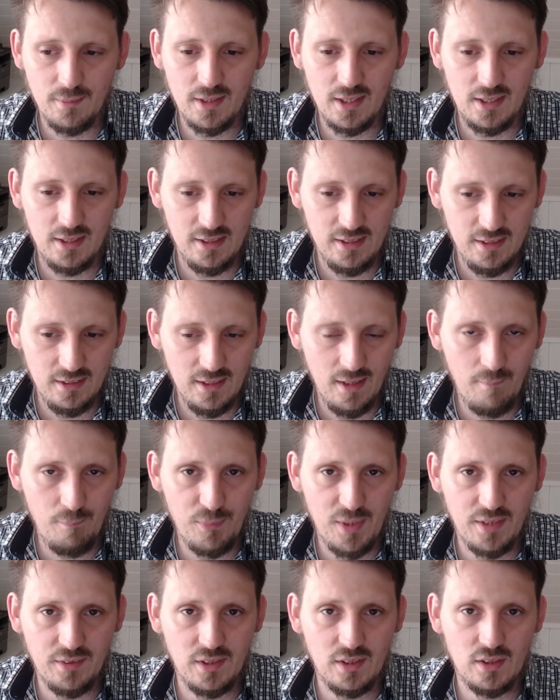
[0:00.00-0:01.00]
cleaner
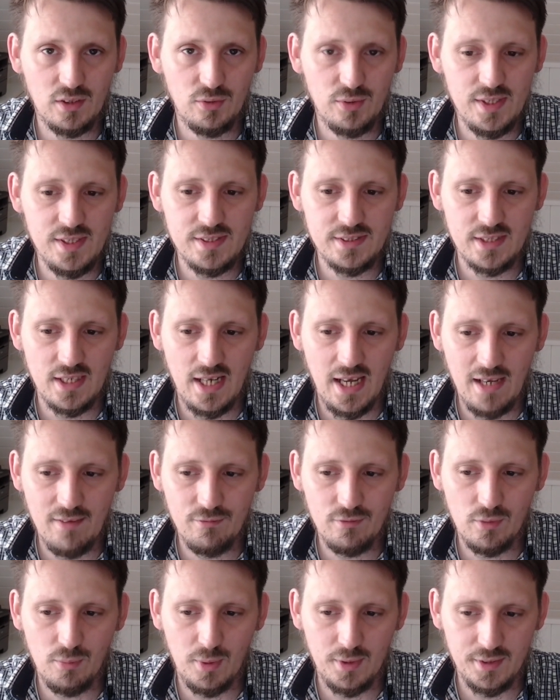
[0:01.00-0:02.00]
and increase the
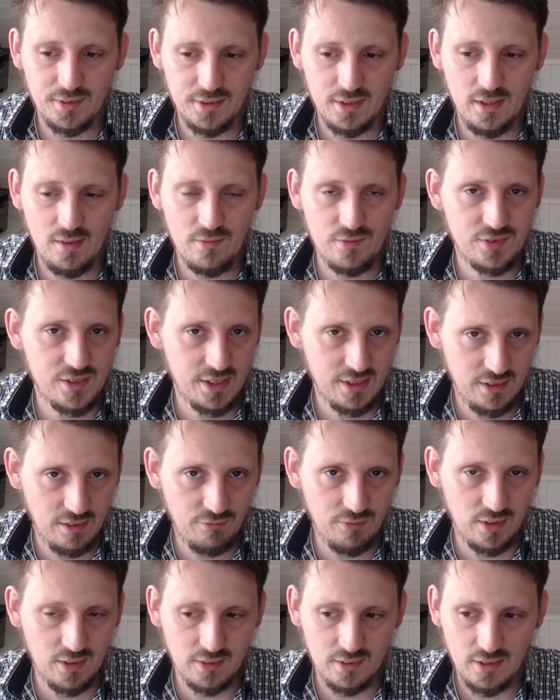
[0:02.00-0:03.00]
life quality
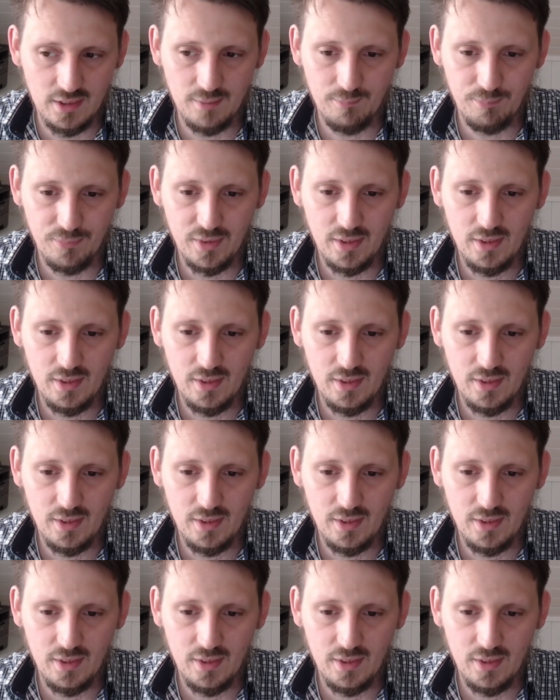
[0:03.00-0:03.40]
significantly.